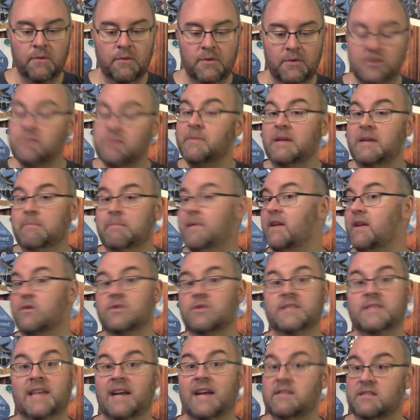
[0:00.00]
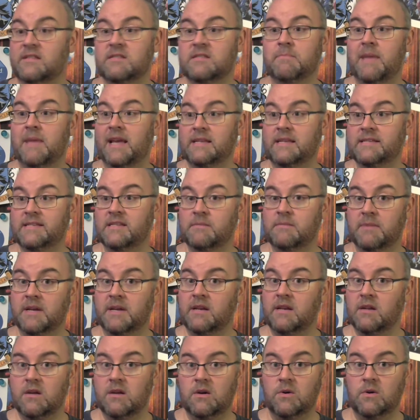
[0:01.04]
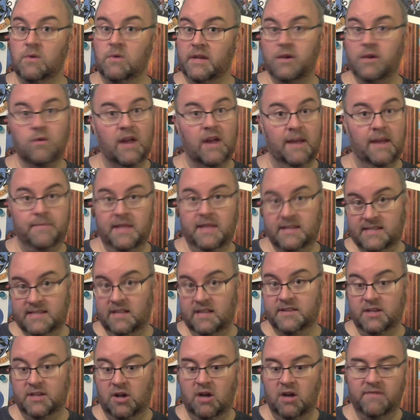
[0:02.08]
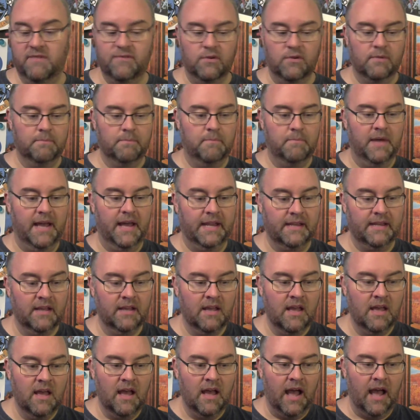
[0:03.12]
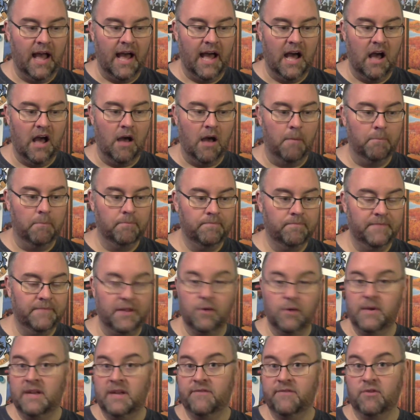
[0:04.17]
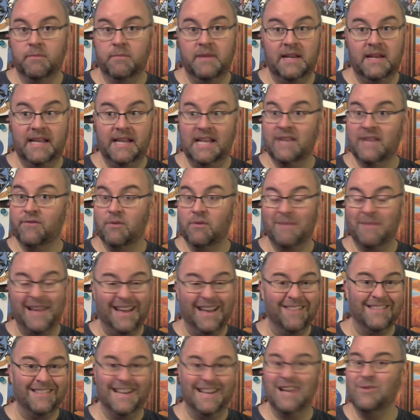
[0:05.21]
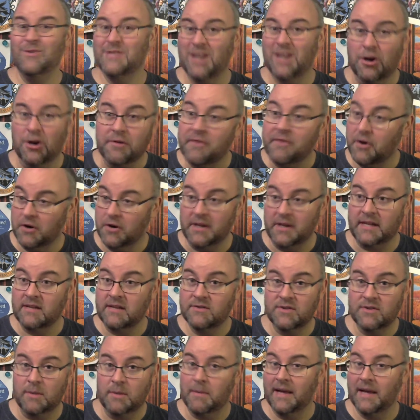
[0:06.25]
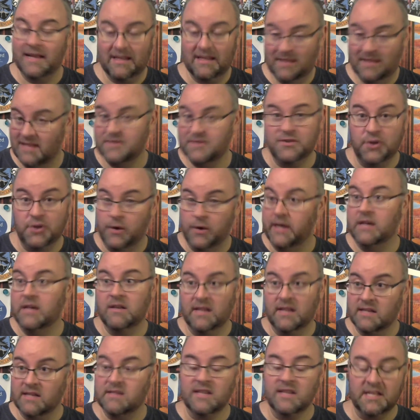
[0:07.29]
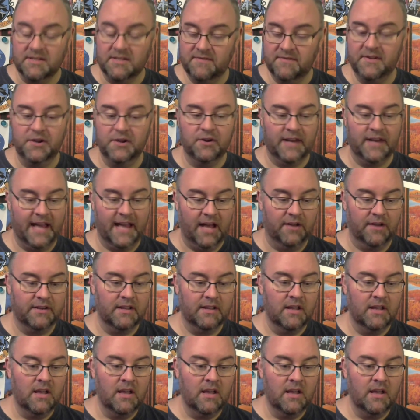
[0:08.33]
Which, I mean, medical science is amazing, but holy crap, that sounded awful. But, you know, in for a penny, in for a pound, and I was tired of hurting. So I'm like, let's do it. Let's figure it out.